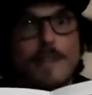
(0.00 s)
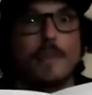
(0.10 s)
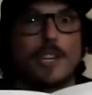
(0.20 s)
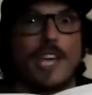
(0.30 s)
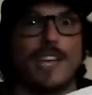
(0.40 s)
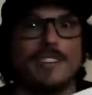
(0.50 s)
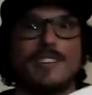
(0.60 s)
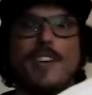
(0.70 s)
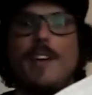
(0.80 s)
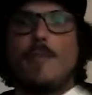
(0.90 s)
were
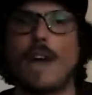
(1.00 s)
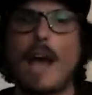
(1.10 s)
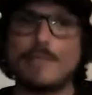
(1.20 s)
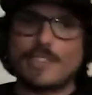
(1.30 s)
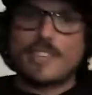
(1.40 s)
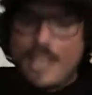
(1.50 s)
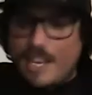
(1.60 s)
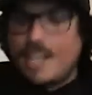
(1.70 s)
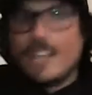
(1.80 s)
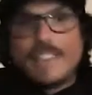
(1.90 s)
kids. When I was a
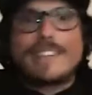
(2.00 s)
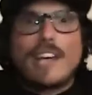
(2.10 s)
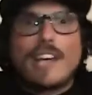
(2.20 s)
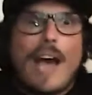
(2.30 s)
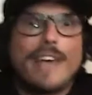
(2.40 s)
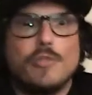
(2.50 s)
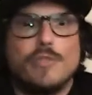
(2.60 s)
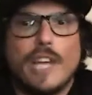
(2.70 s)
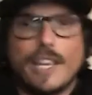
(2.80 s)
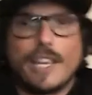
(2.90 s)
kid, that's how I knew
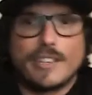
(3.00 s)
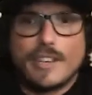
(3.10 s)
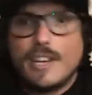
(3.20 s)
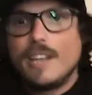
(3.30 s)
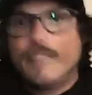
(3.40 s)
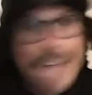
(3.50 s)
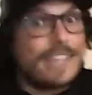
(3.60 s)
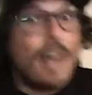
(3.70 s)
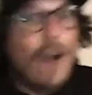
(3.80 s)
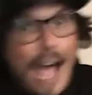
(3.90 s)
Link. That's
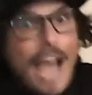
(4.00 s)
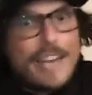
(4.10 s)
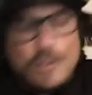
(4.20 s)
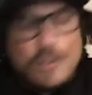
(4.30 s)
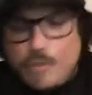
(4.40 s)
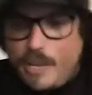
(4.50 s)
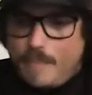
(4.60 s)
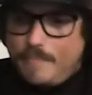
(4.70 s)
how I knew him.